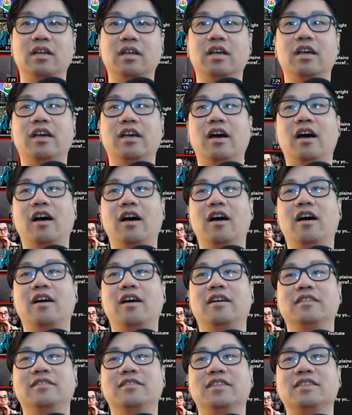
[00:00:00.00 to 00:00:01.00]

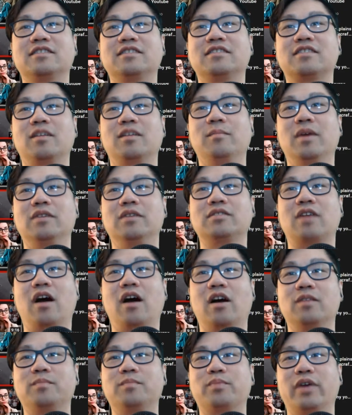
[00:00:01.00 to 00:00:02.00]
Oh, this is the most
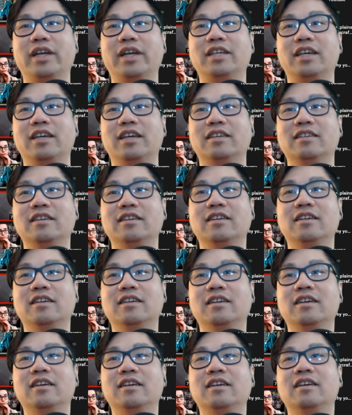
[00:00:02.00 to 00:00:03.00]
heartbreaking.
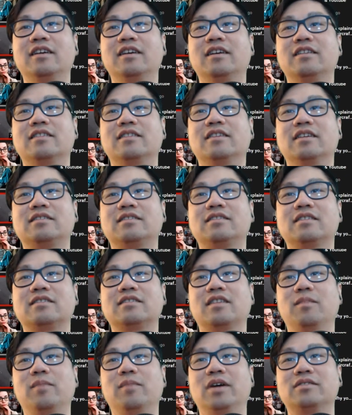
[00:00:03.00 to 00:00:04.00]
This is
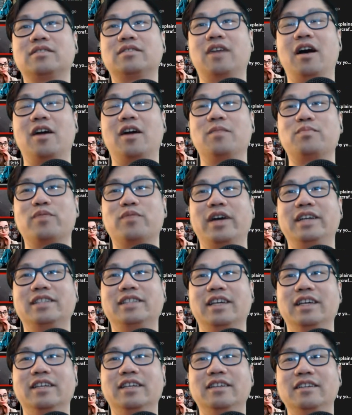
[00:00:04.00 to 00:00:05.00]
the most
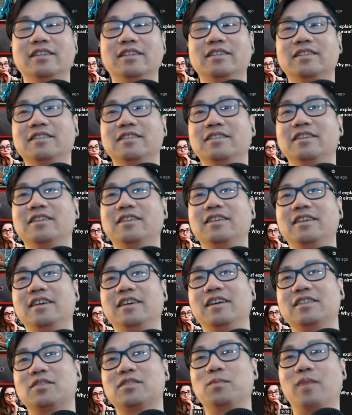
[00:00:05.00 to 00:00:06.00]
heartbreaking.
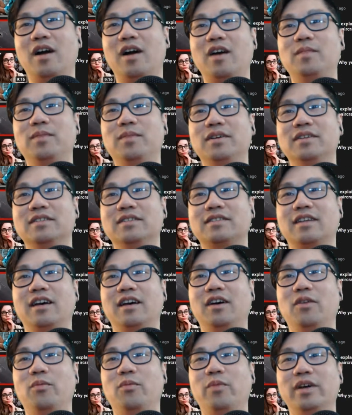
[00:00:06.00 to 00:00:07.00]
Is Marbles
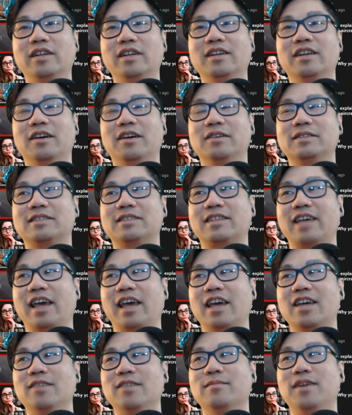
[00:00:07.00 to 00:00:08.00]
a Windows
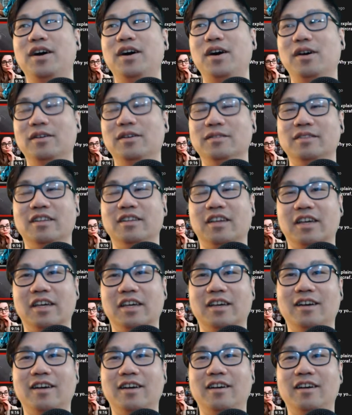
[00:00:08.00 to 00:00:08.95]
game only?